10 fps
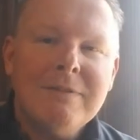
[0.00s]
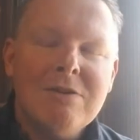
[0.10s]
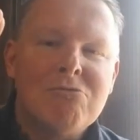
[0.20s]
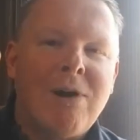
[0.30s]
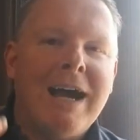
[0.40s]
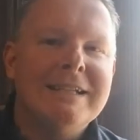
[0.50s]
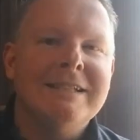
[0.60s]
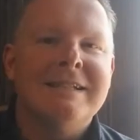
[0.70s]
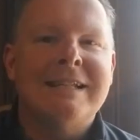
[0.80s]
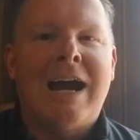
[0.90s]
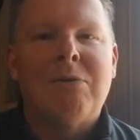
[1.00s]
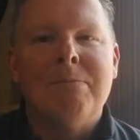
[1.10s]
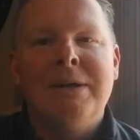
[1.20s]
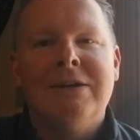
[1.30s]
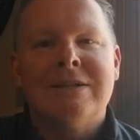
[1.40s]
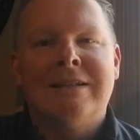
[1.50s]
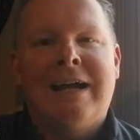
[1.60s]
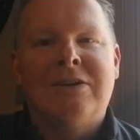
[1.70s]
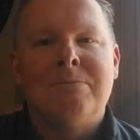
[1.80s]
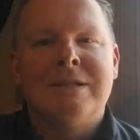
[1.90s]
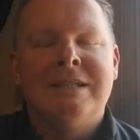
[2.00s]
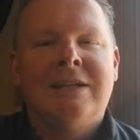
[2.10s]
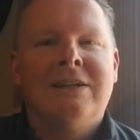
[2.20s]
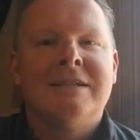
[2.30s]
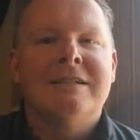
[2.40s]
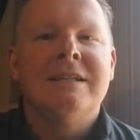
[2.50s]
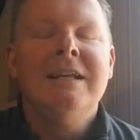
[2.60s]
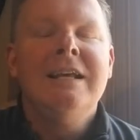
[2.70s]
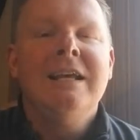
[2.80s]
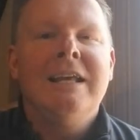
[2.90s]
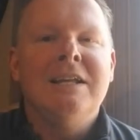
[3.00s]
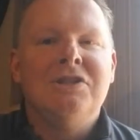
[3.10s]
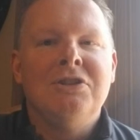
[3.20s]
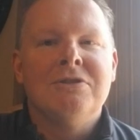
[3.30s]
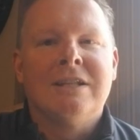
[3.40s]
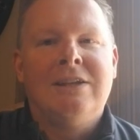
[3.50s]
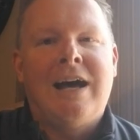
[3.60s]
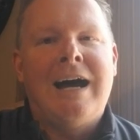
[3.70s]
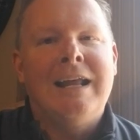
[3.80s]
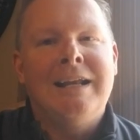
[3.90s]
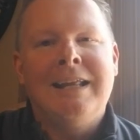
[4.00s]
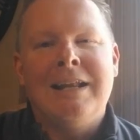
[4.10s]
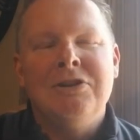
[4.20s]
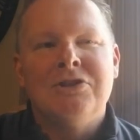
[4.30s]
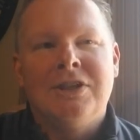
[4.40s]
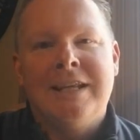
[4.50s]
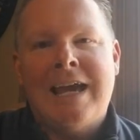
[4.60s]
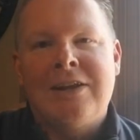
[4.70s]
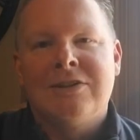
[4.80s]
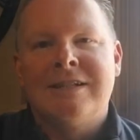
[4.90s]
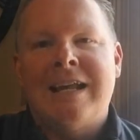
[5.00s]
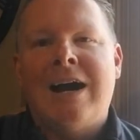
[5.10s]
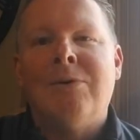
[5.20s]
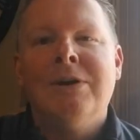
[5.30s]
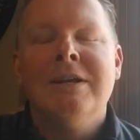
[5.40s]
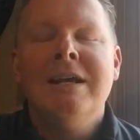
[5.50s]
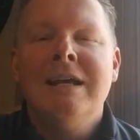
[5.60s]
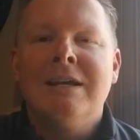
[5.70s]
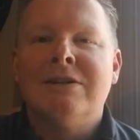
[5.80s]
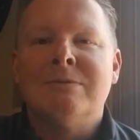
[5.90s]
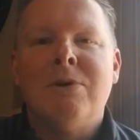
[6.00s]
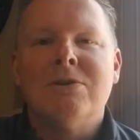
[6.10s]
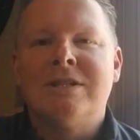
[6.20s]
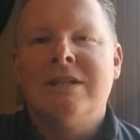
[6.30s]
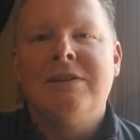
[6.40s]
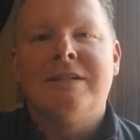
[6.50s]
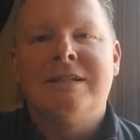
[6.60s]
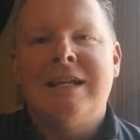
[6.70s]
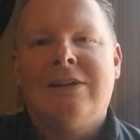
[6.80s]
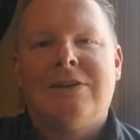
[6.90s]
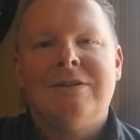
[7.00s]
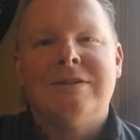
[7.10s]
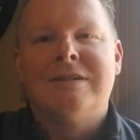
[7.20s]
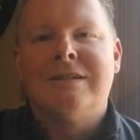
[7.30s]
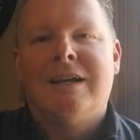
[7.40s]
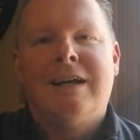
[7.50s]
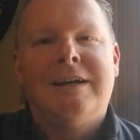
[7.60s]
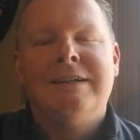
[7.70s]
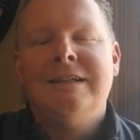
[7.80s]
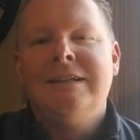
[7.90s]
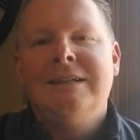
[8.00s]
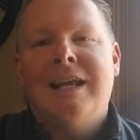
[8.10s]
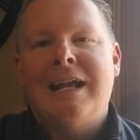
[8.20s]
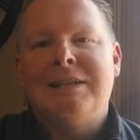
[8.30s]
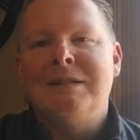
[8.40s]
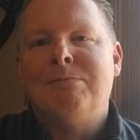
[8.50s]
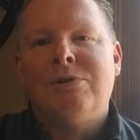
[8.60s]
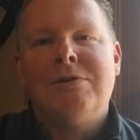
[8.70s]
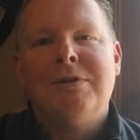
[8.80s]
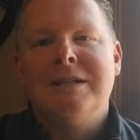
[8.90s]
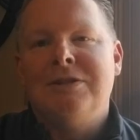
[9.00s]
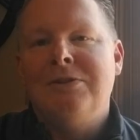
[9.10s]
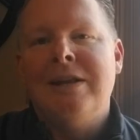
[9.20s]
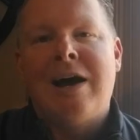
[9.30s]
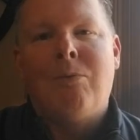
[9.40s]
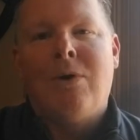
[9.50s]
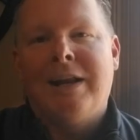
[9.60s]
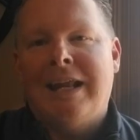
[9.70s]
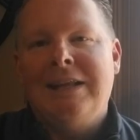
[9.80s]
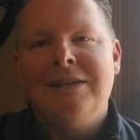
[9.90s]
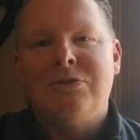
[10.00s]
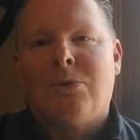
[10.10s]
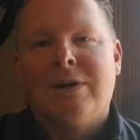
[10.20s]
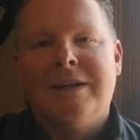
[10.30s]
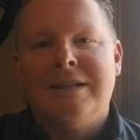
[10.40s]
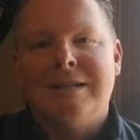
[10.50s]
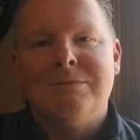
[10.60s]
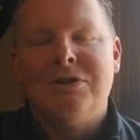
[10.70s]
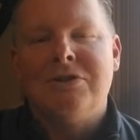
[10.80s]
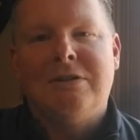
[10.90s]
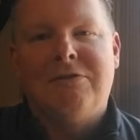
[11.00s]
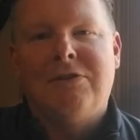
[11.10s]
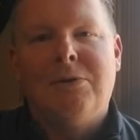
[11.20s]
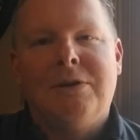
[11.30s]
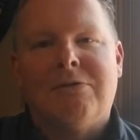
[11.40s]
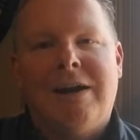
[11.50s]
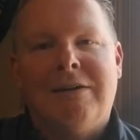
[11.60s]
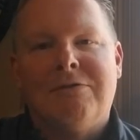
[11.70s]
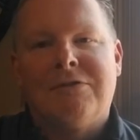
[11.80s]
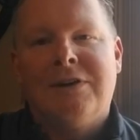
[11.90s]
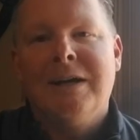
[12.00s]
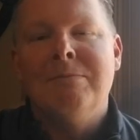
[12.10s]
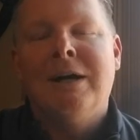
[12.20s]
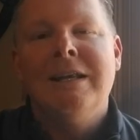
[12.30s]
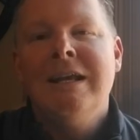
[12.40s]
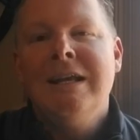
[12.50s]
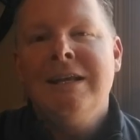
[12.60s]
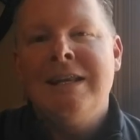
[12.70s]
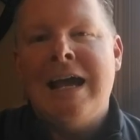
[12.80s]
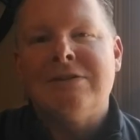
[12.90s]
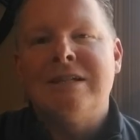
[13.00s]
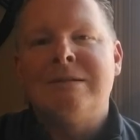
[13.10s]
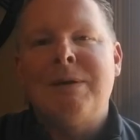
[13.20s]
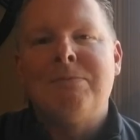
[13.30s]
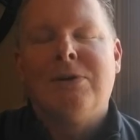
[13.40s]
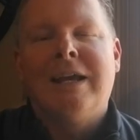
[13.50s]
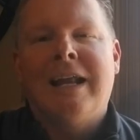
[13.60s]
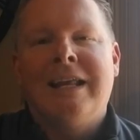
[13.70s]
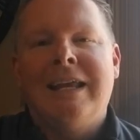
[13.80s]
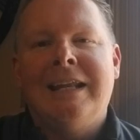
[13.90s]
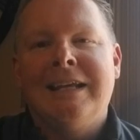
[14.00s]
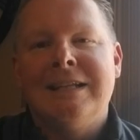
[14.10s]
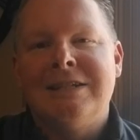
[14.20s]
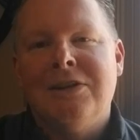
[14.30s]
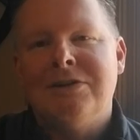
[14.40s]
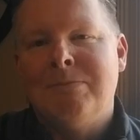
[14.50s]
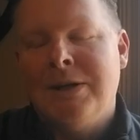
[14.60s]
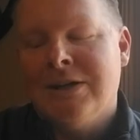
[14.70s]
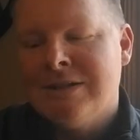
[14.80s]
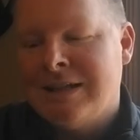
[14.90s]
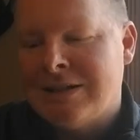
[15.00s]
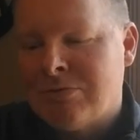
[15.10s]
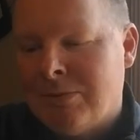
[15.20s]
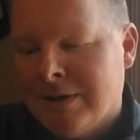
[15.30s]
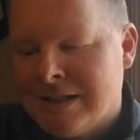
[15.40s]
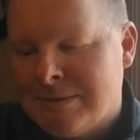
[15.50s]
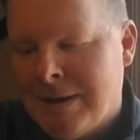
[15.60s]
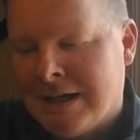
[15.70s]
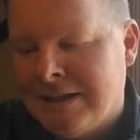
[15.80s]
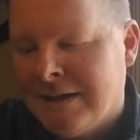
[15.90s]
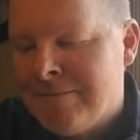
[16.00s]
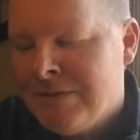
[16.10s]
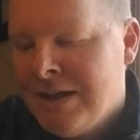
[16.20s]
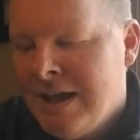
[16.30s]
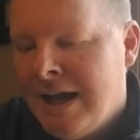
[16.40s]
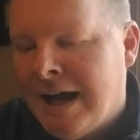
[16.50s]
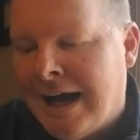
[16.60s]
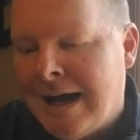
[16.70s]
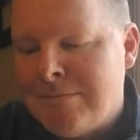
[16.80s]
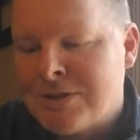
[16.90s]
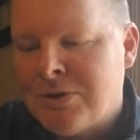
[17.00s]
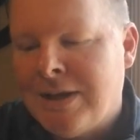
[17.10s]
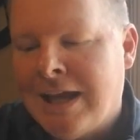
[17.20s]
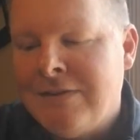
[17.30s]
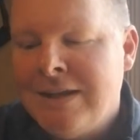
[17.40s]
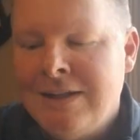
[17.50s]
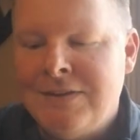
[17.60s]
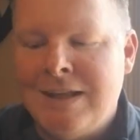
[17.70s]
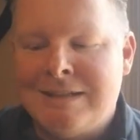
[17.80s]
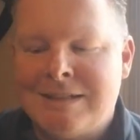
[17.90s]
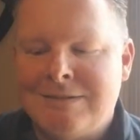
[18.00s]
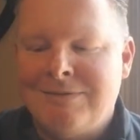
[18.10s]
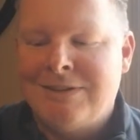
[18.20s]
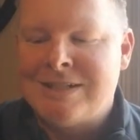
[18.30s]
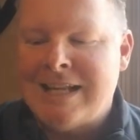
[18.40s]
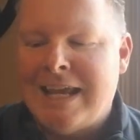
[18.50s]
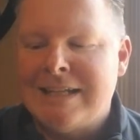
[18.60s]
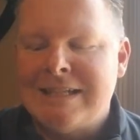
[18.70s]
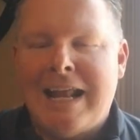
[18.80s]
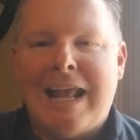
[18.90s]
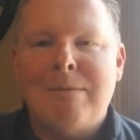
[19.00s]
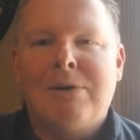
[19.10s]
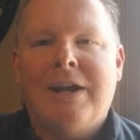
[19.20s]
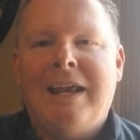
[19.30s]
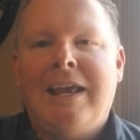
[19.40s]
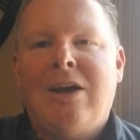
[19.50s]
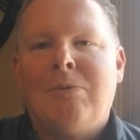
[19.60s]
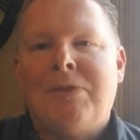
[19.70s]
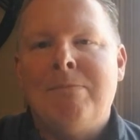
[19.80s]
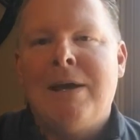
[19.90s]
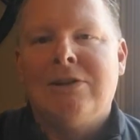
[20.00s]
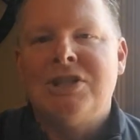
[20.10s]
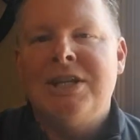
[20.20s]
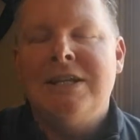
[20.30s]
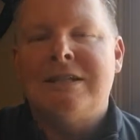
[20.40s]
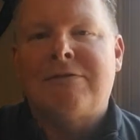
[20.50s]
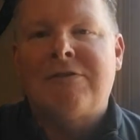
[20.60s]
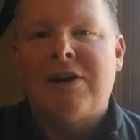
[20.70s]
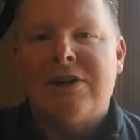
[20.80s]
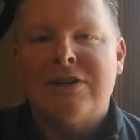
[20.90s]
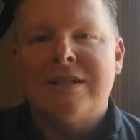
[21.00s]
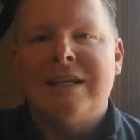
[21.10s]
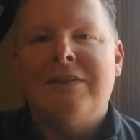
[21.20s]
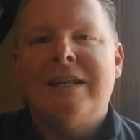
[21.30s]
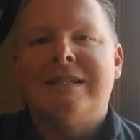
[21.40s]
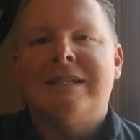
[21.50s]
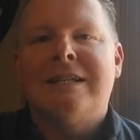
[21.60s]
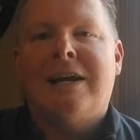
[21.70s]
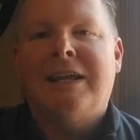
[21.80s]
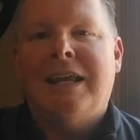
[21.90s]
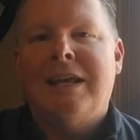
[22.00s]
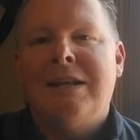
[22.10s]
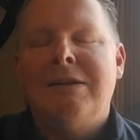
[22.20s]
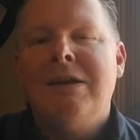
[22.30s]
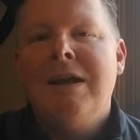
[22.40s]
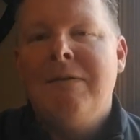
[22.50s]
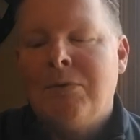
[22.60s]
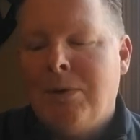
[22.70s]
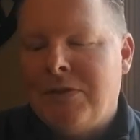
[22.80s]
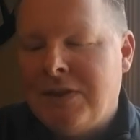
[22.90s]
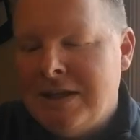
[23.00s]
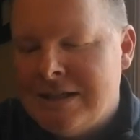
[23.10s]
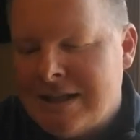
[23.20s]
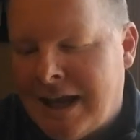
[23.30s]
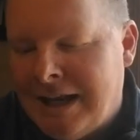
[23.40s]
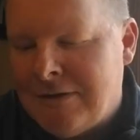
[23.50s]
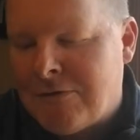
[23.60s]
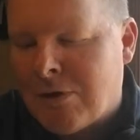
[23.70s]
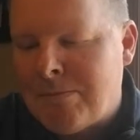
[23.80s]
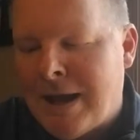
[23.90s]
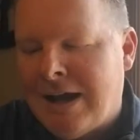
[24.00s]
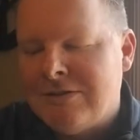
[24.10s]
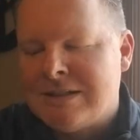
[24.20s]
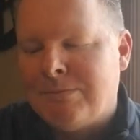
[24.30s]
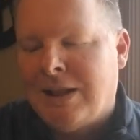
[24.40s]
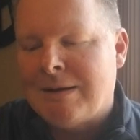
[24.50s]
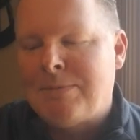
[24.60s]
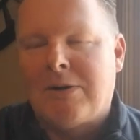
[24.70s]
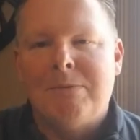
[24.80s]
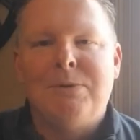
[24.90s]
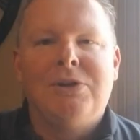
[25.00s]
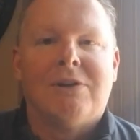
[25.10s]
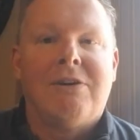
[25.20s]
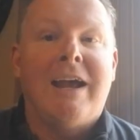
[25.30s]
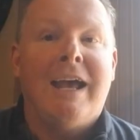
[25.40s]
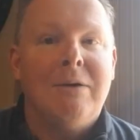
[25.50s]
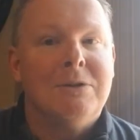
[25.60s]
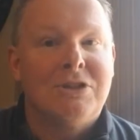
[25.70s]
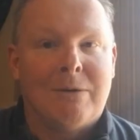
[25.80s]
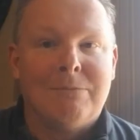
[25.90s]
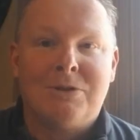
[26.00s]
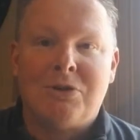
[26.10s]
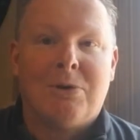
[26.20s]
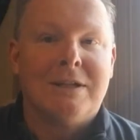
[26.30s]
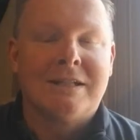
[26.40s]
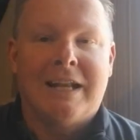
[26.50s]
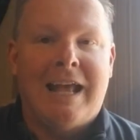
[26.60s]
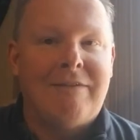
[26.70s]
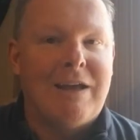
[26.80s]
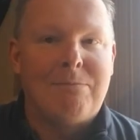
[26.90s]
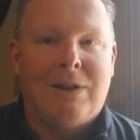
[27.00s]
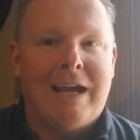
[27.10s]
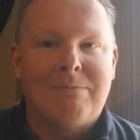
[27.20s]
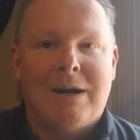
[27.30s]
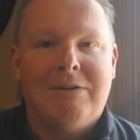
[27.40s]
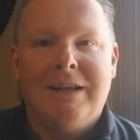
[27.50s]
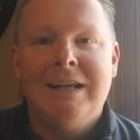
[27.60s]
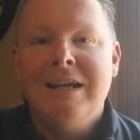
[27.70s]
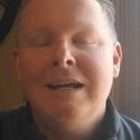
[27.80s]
rise in sour beers, lactobacillus is used a lot. Again, usually kettle soured, because most of the cellars, uh, at these breweries, they do not want any of these organisms usually floating around free. But now, since people are getting getting into those beers, that's what we're expecting. Um, so again, it's they're saying it's an amber ale with the Belgian yeast first, and then stuck in with these 84 pounds of blackberry puree, which I'm sure it's going to have that blackberry